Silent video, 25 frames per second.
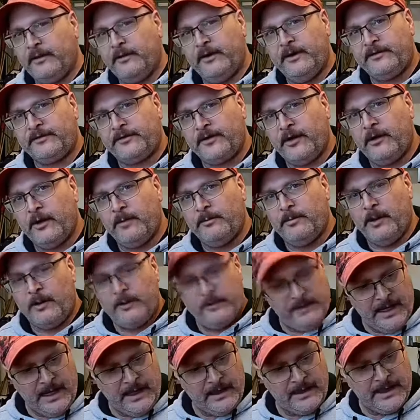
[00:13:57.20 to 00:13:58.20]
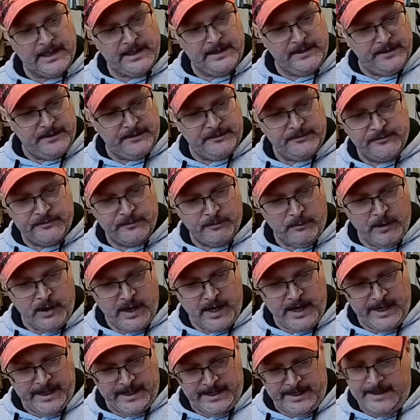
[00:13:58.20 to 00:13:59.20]
it's all about not letting it dry.
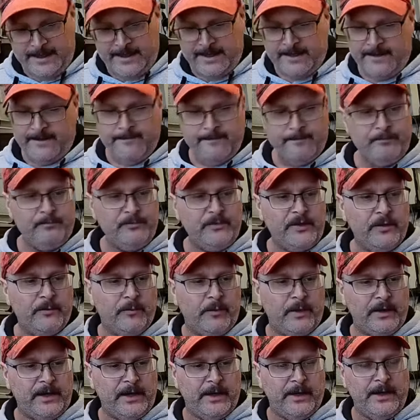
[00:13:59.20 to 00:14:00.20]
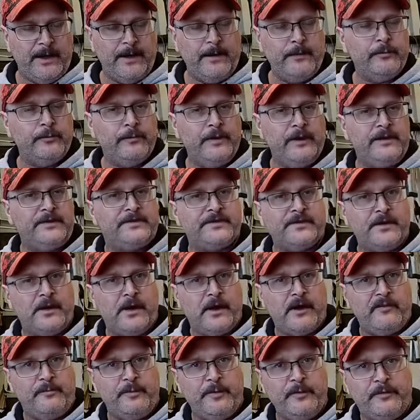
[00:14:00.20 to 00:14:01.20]
You want to rinse it
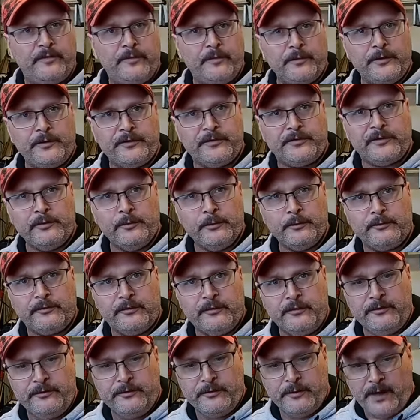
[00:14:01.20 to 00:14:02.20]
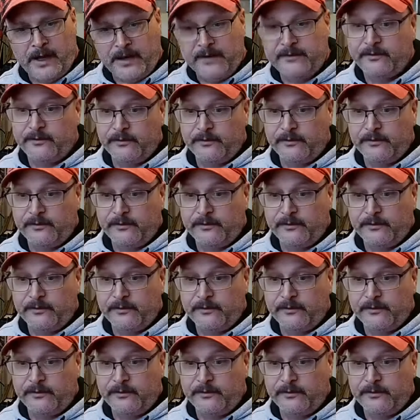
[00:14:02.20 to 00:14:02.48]
off before the solution dries is